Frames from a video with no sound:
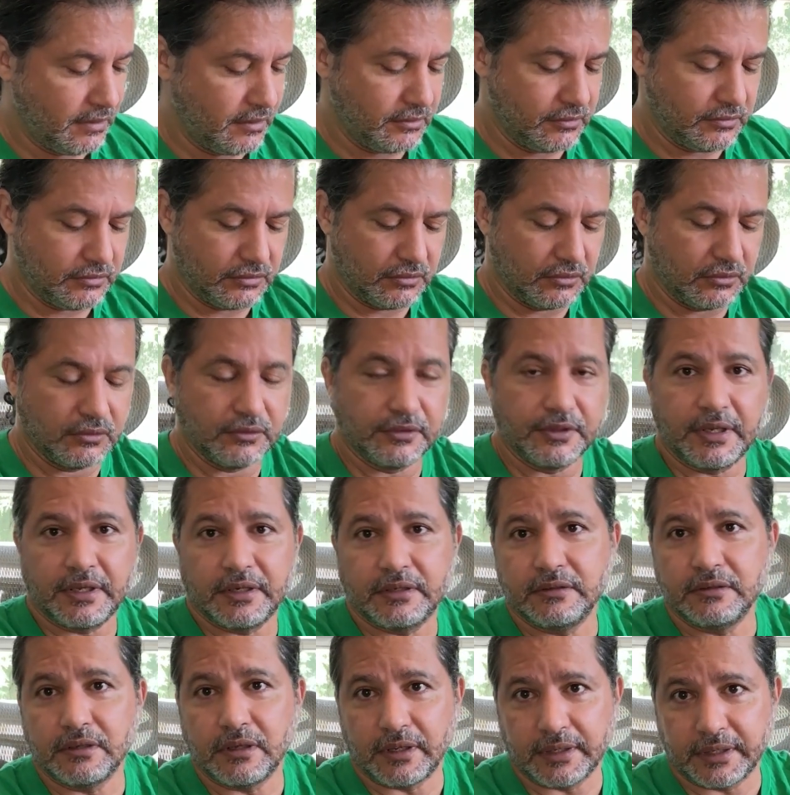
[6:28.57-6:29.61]
so
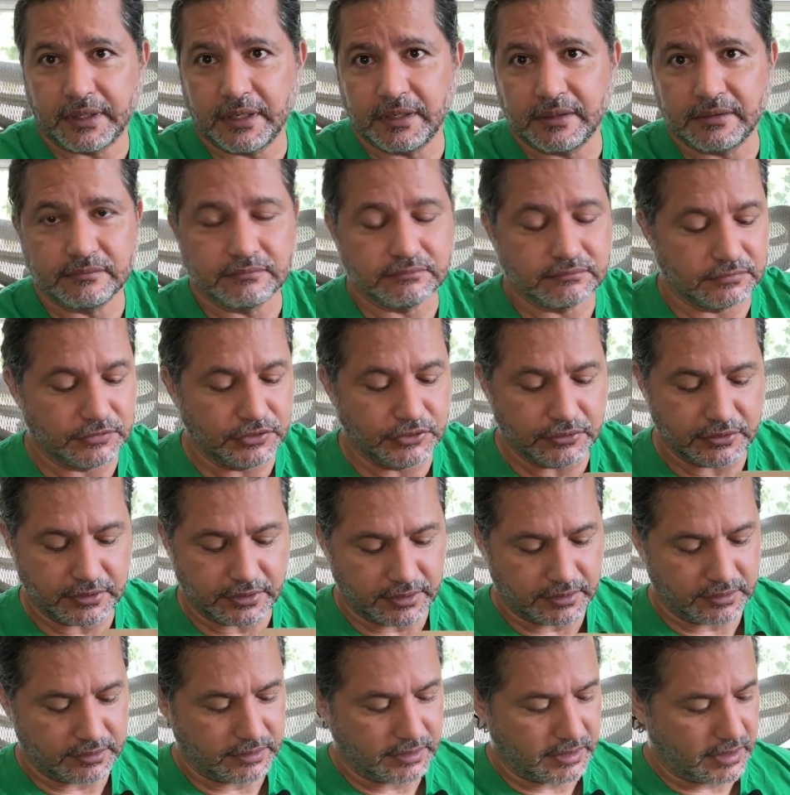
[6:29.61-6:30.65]
that again you
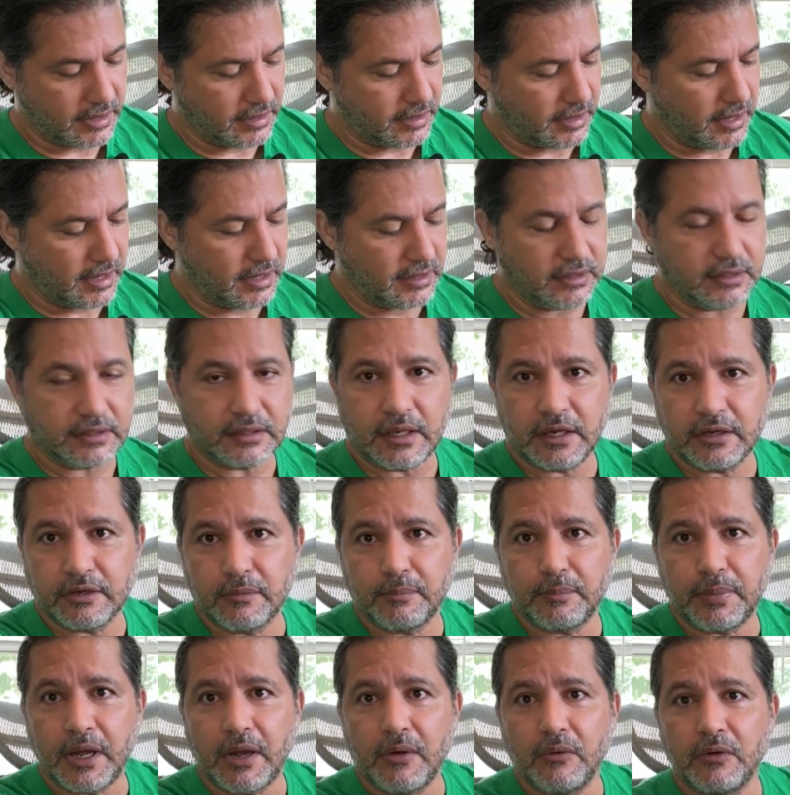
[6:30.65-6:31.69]
can get any kind
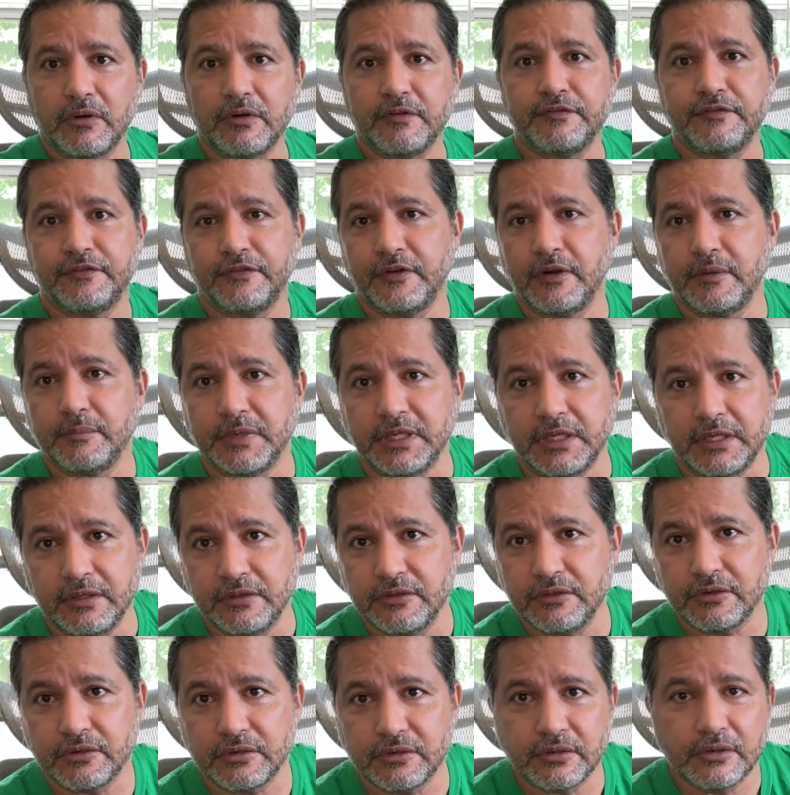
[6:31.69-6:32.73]
of power from
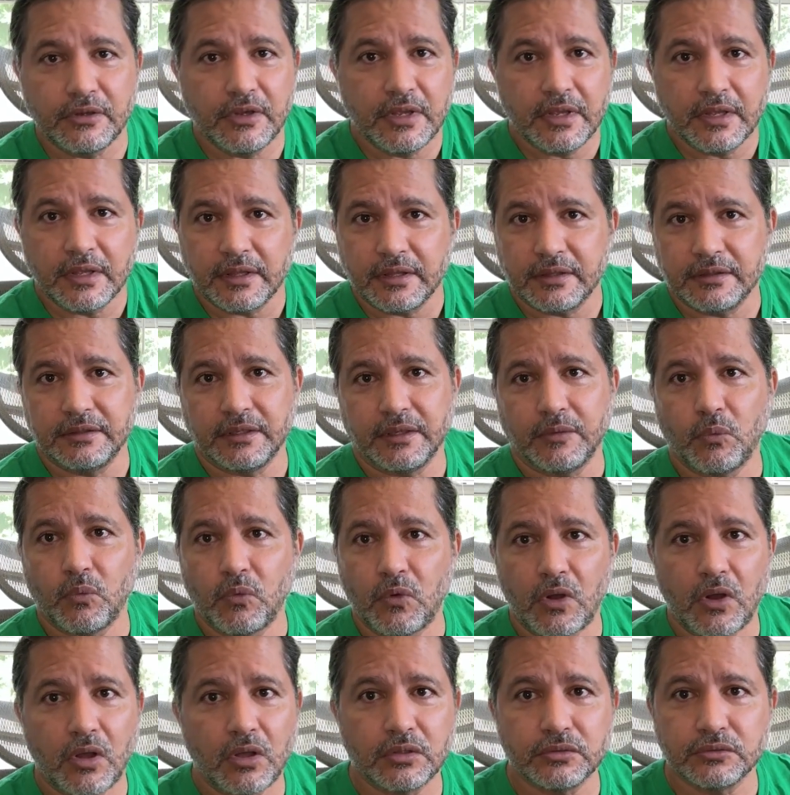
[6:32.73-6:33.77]
either the
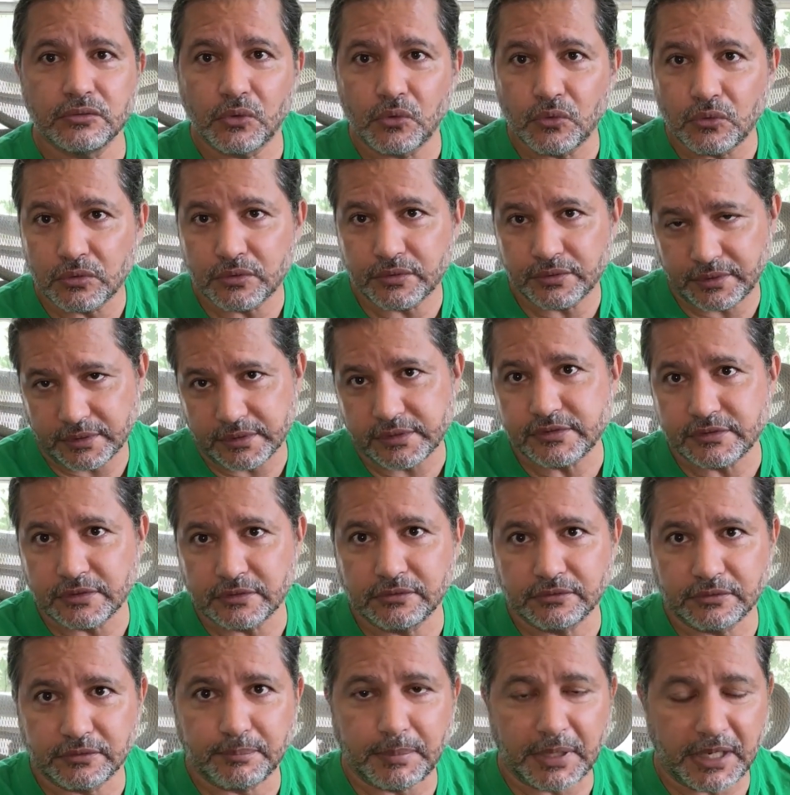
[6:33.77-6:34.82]
wall or the
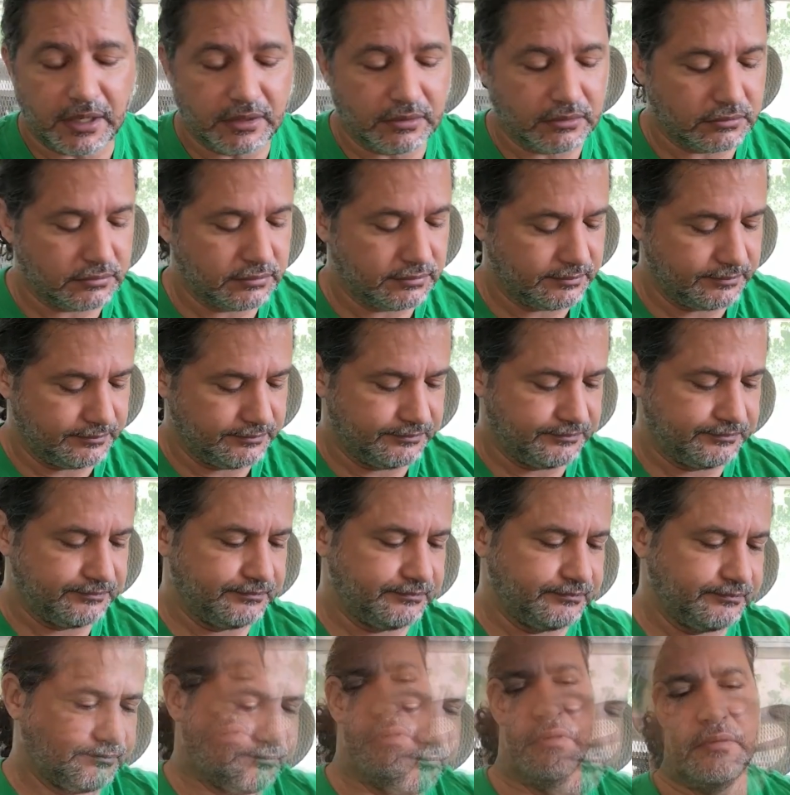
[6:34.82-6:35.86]
solar panel.
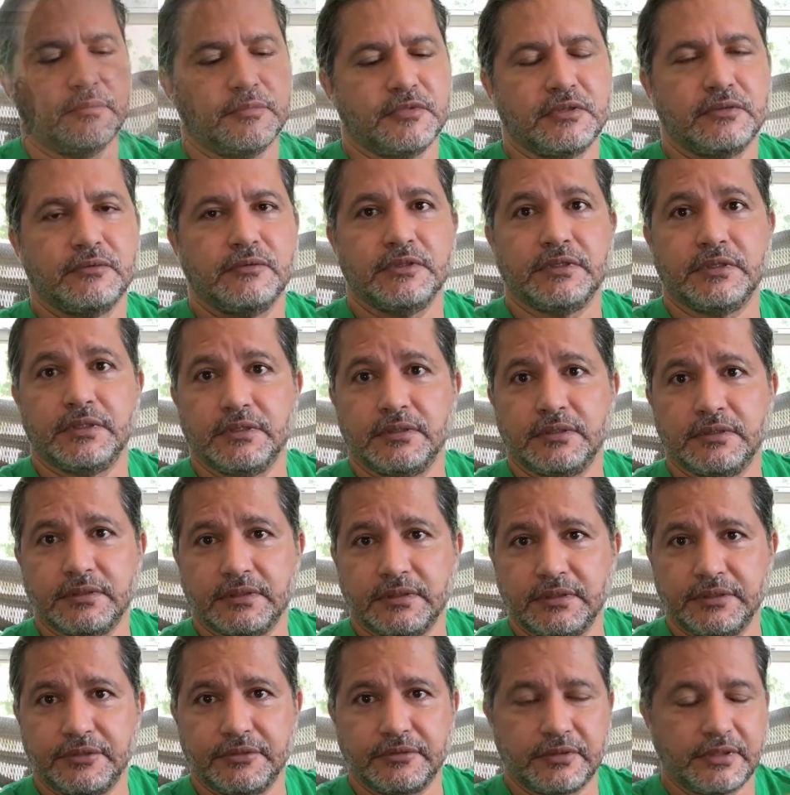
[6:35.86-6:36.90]
Comes with this
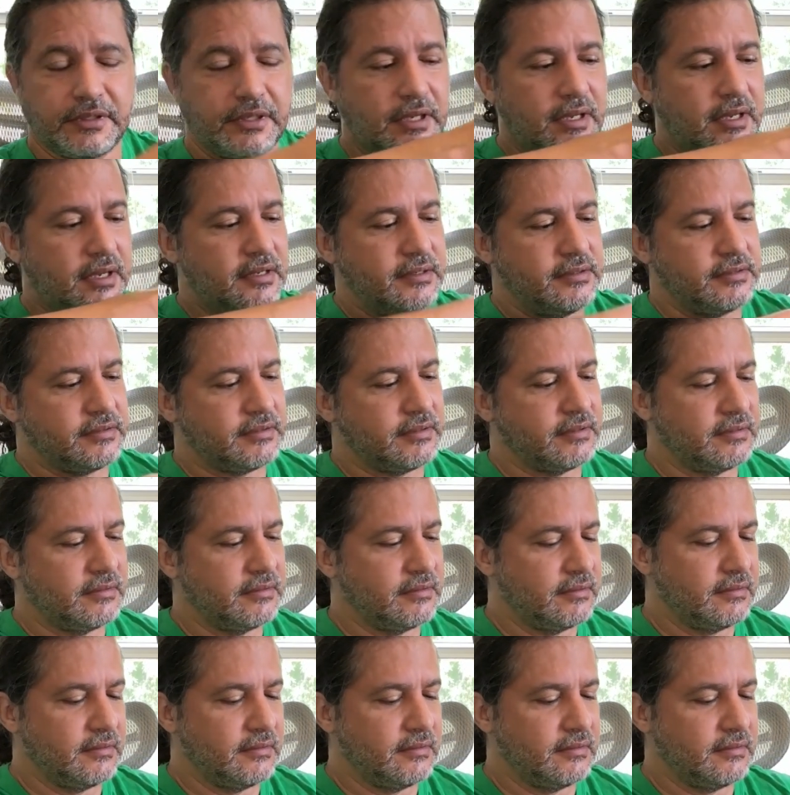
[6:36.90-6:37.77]
little case.